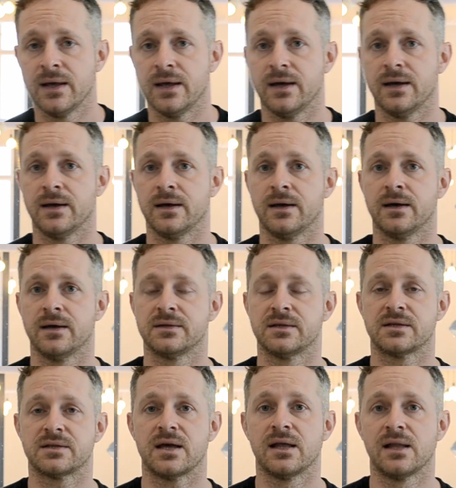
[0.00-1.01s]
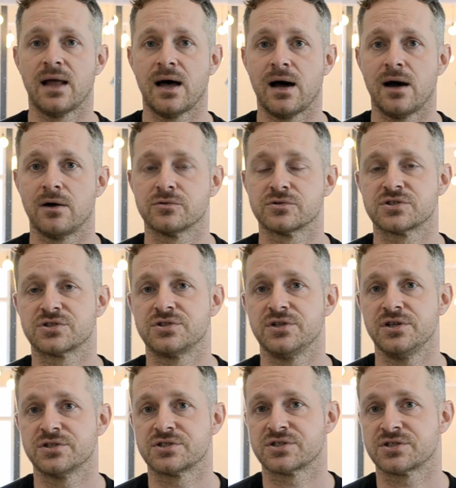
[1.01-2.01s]
that allows
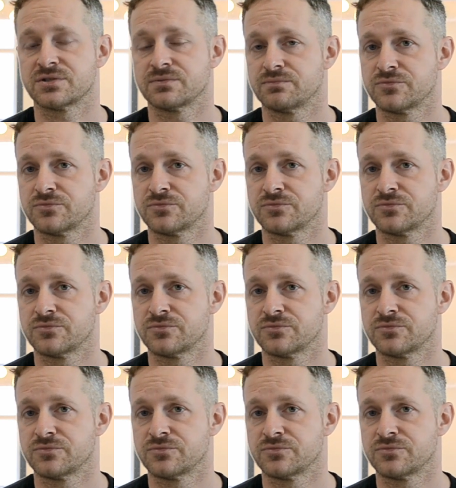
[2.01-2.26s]
these